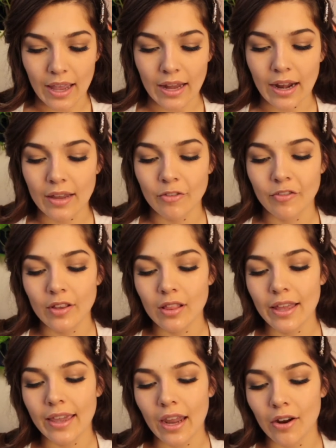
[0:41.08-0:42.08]
and I feel
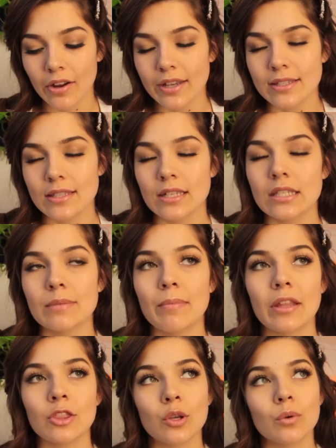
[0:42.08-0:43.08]
like Aries this
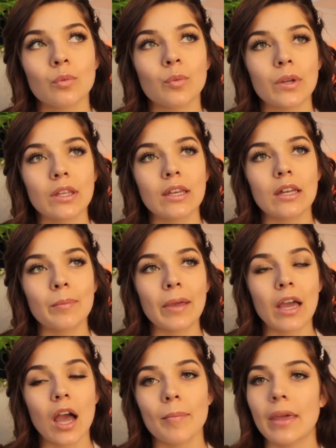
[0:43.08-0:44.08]
month you're really going to be
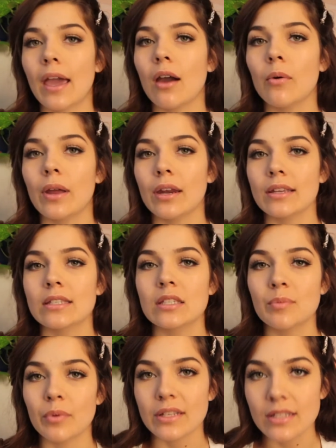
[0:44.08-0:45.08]
coming out and
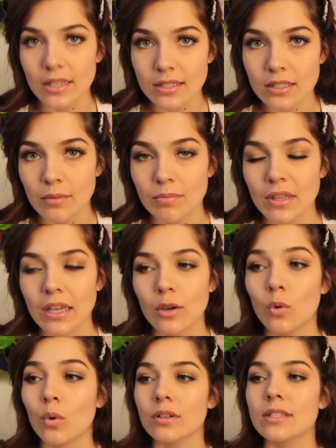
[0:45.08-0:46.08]
expressing something
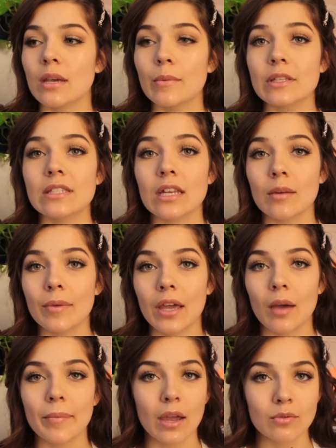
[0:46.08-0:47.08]
or someone's going to be
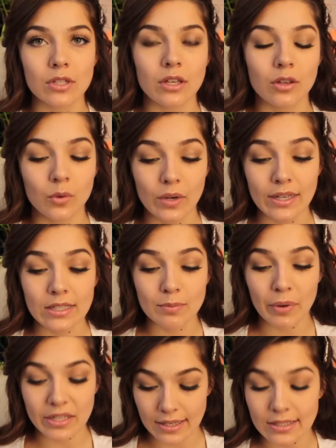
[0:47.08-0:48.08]
coming out to you and
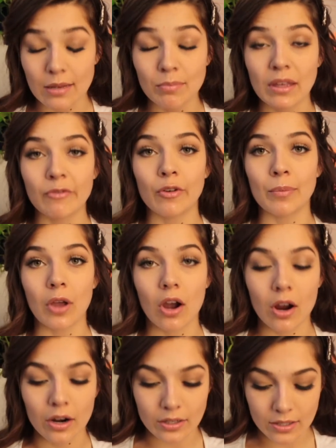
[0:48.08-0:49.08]
expressing something from the
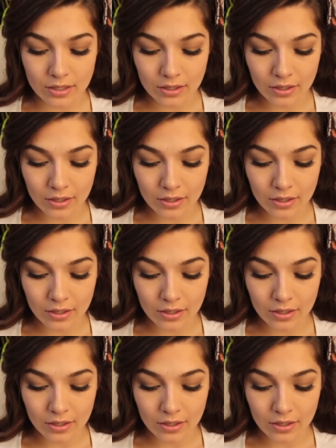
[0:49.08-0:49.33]
heart.